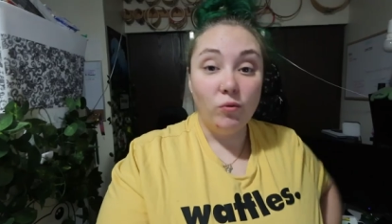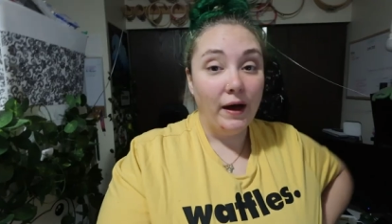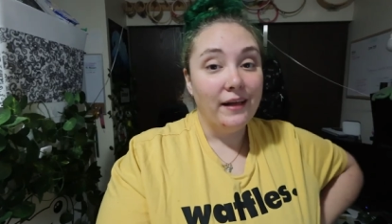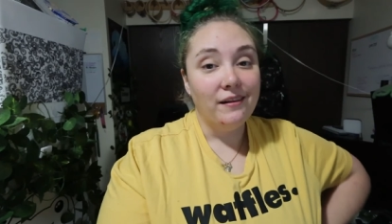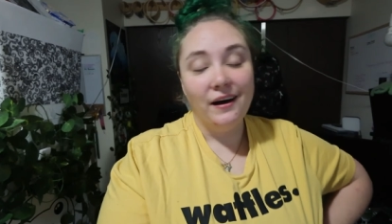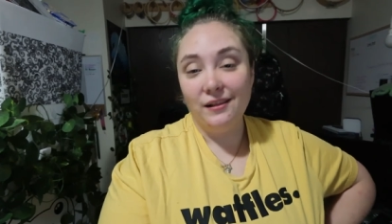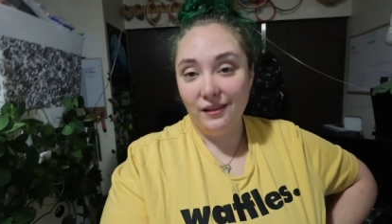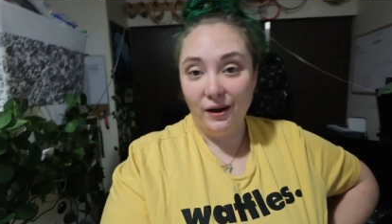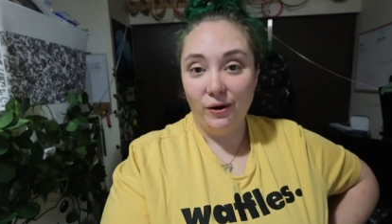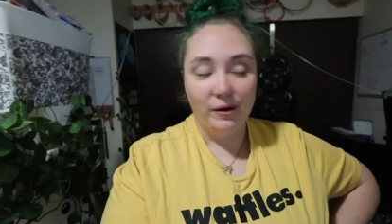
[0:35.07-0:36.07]
Well,
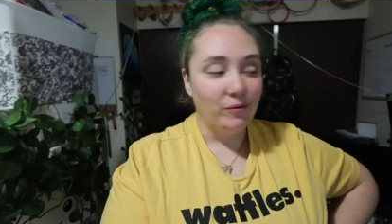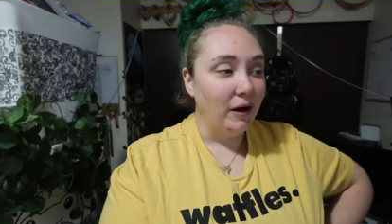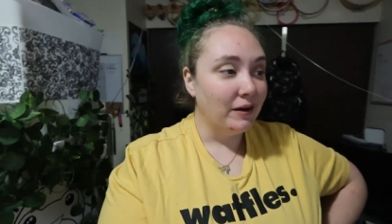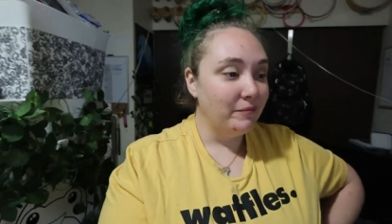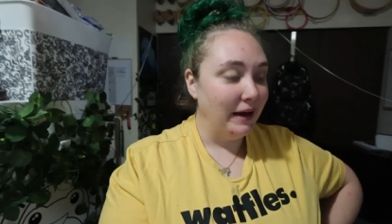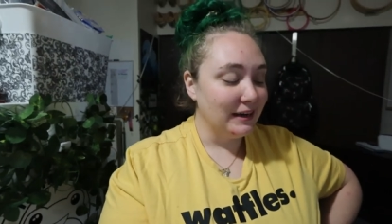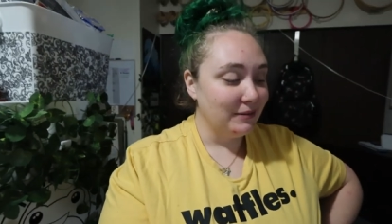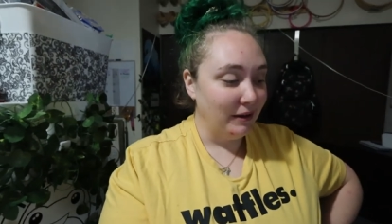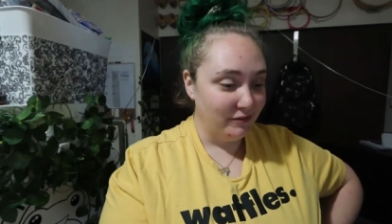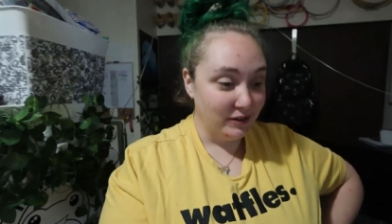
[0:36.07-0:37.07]
hello and welcome back
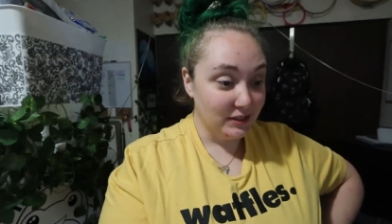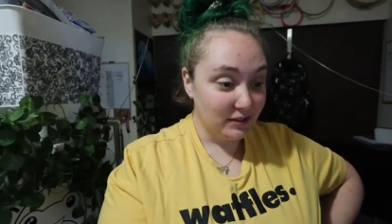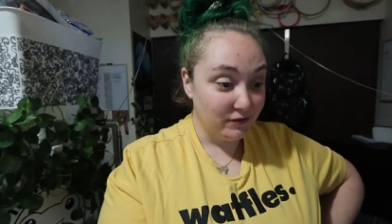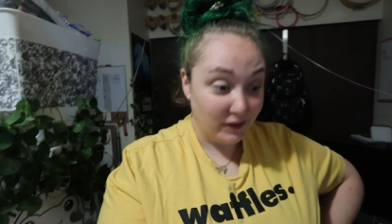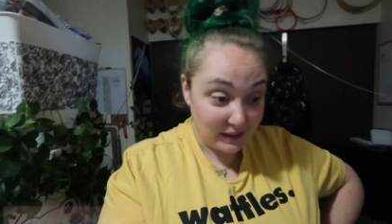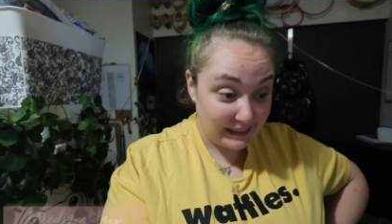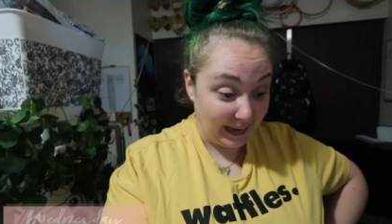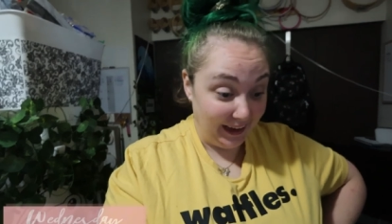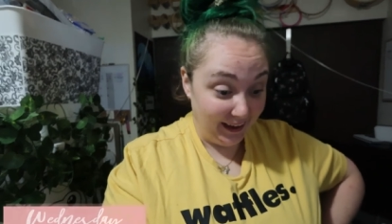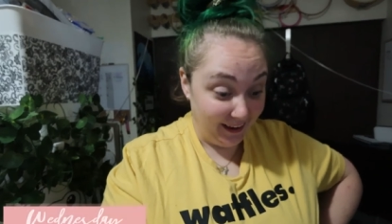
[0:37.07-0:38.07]
to my first full
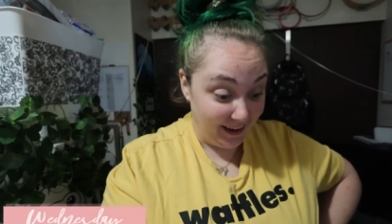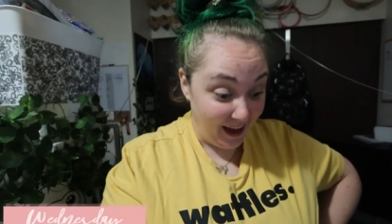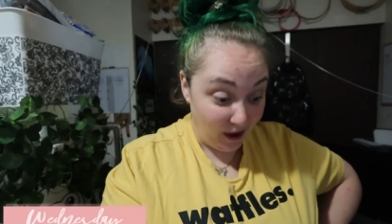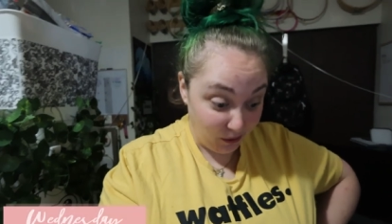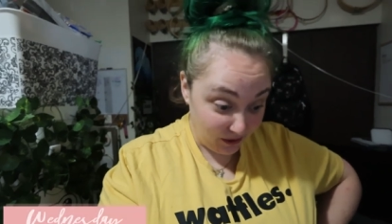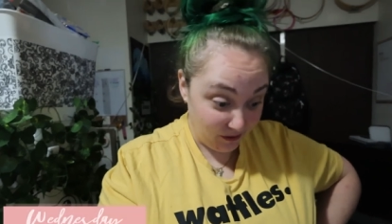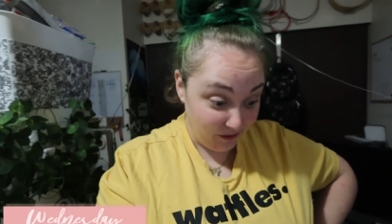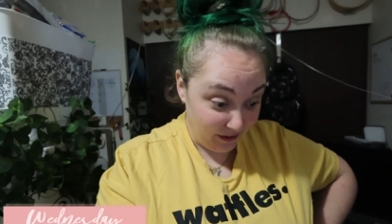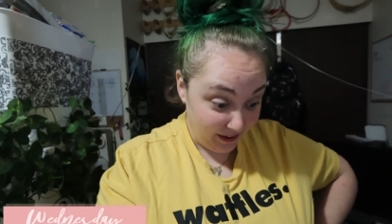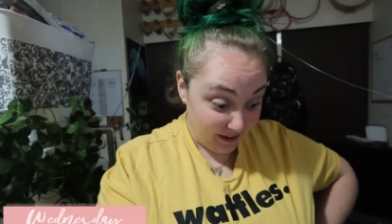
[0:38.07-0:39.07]
day out
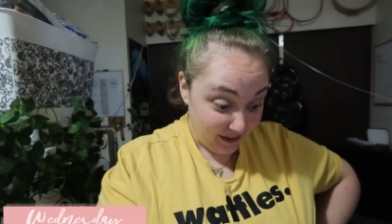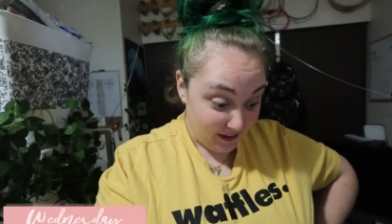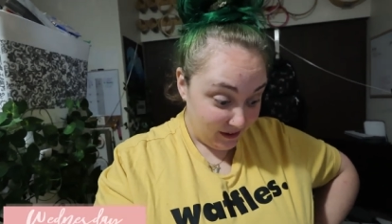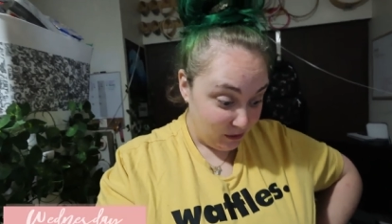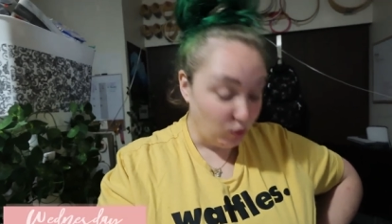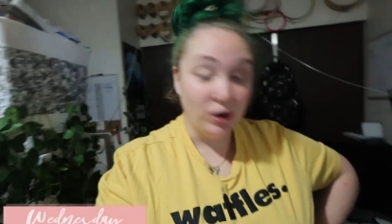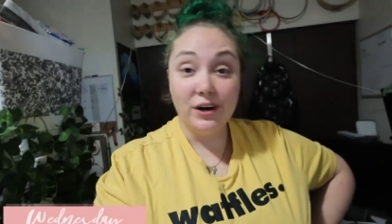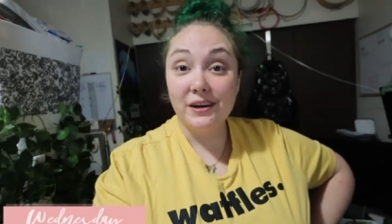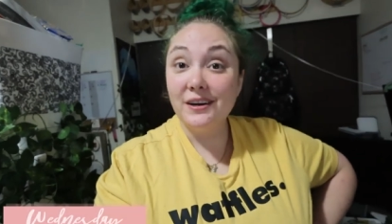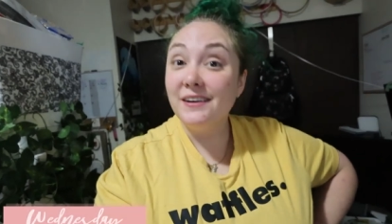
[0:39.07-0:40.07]
of
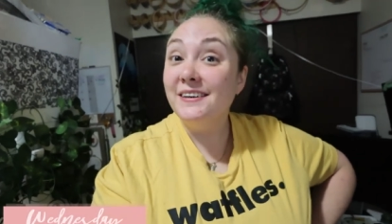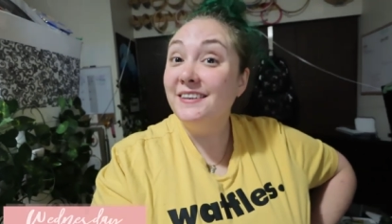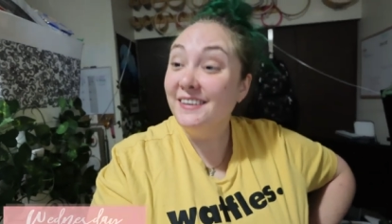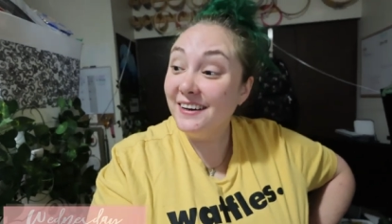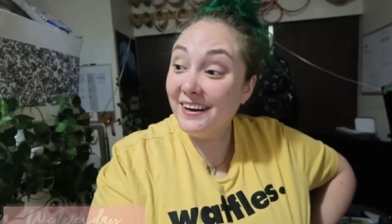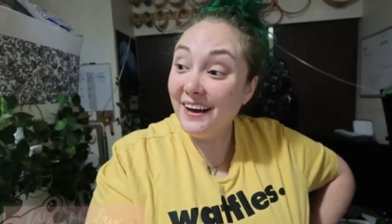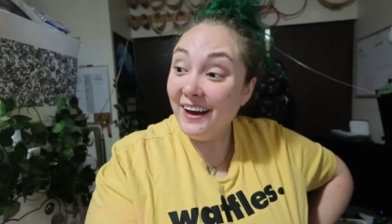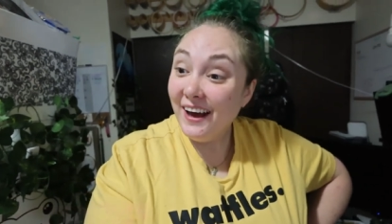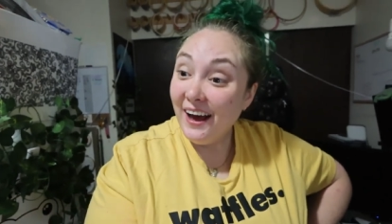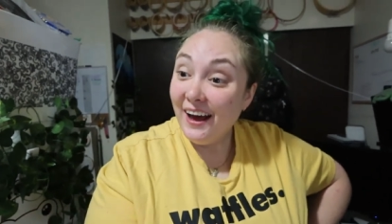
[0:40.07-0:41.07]
work
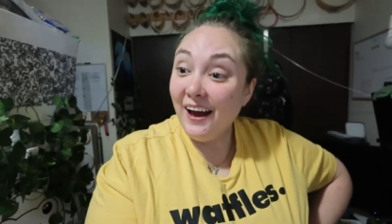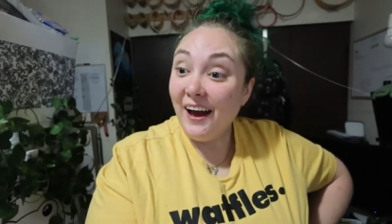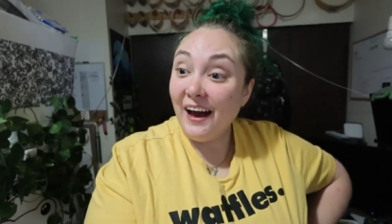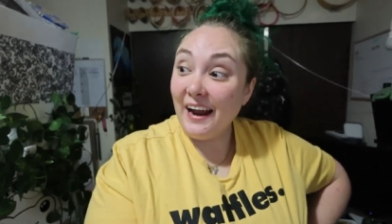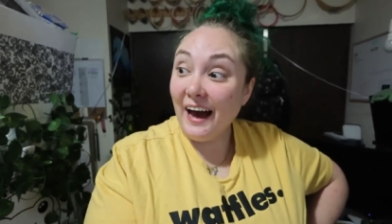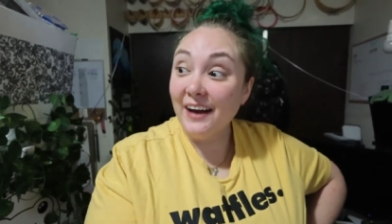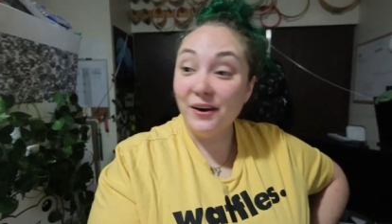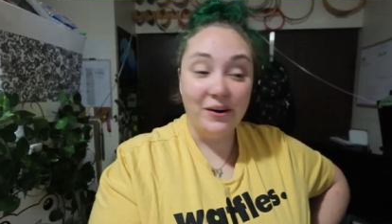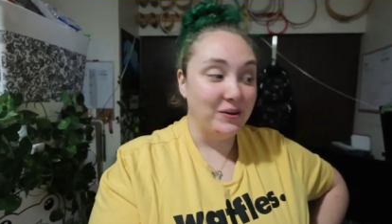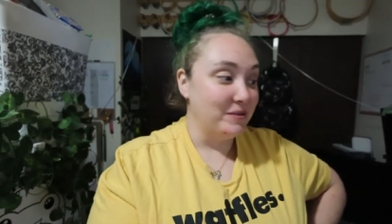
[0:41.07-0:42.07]
and at
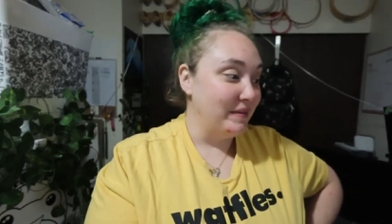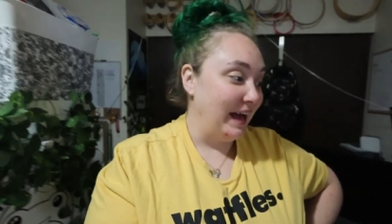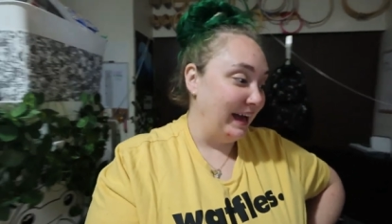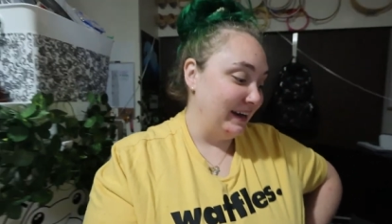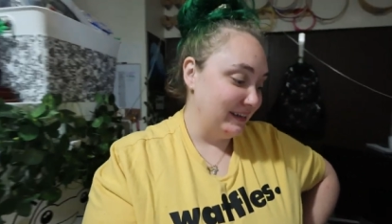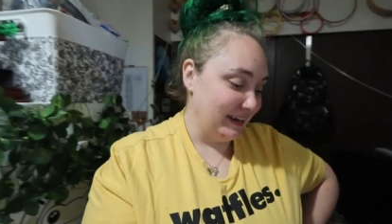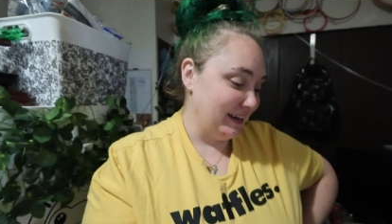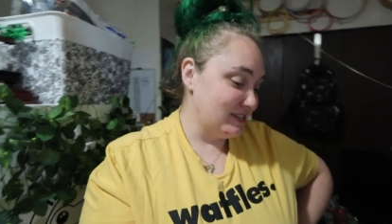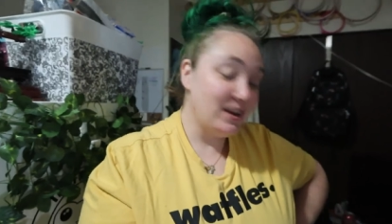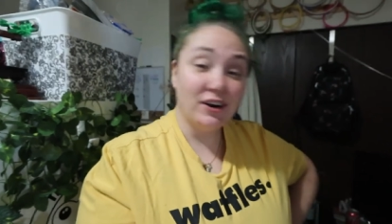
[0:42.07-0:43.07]
home and
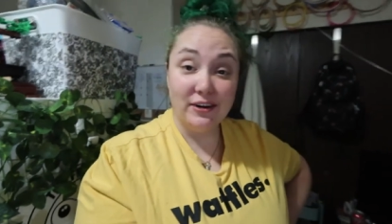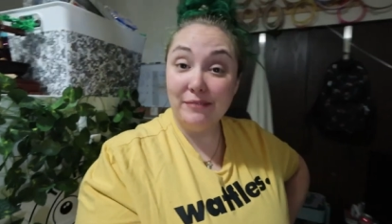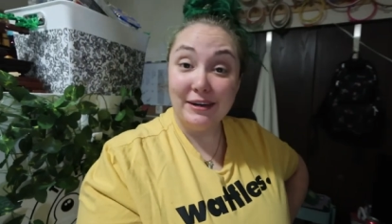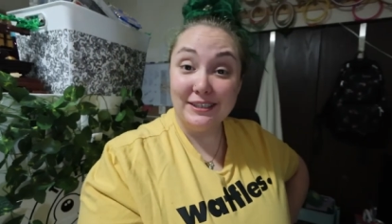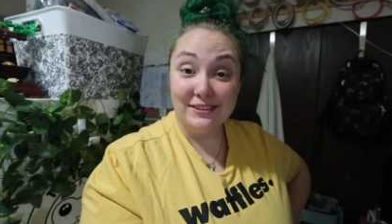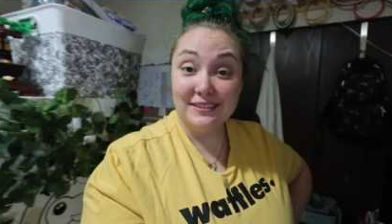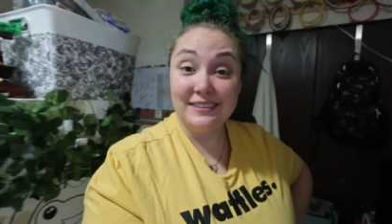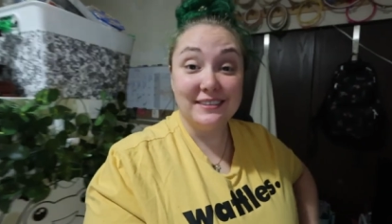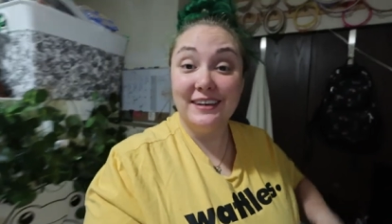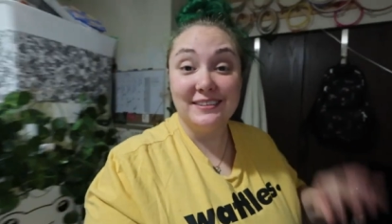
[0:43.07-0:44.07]
it's not great my dudes.
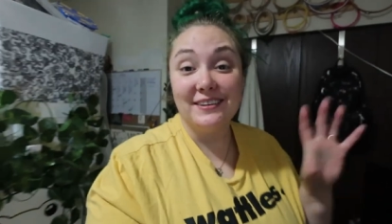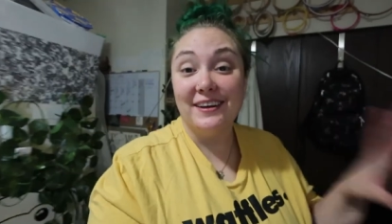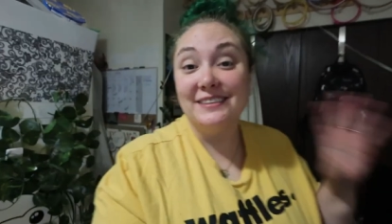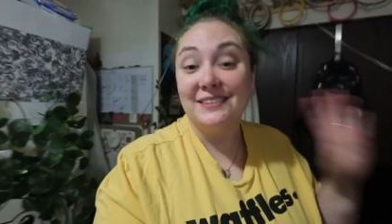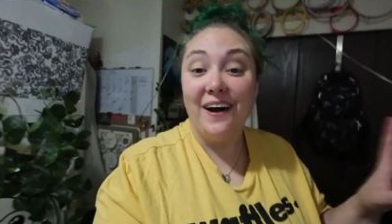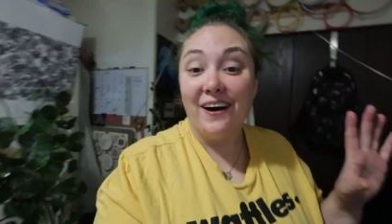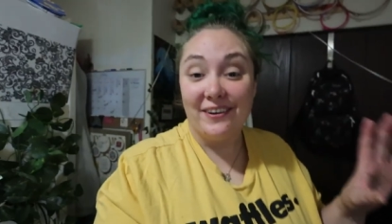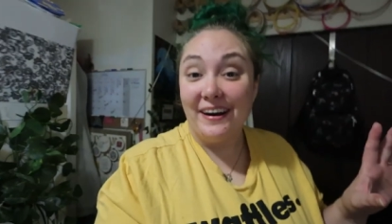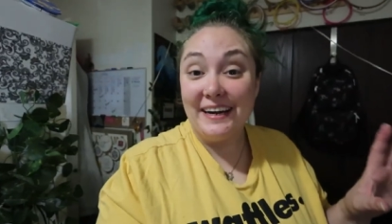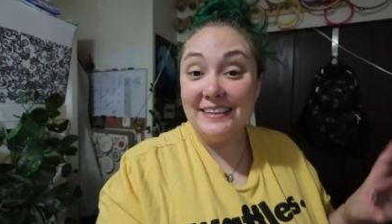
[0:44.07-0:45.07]
It's it's it's not
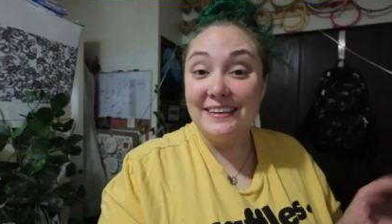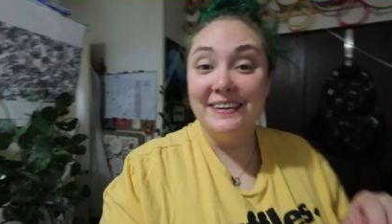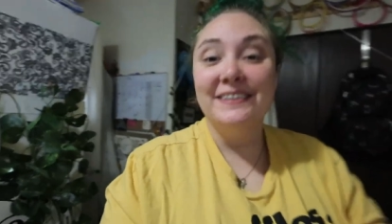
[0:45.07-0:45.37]
great.